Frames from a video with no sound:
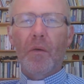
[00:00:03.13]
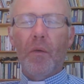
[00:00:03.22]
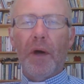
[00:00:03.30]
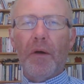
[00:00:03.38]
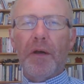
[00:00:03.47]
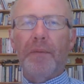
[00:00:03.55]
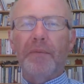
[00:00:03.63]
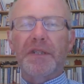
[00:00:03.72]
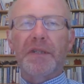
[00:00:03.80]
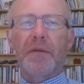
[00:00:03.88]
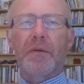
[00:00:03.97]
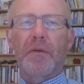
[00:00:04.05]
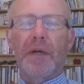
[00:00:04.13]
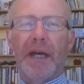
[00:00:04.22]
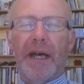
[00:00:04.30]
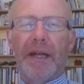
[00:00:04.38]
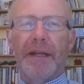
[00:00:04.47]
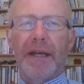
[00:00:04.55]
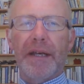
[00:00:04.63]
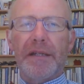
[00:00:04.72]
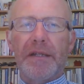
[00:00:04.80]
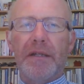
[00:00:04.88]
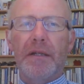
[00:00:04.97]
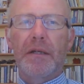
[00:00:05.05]
Welcome to our
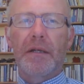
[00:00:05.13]
next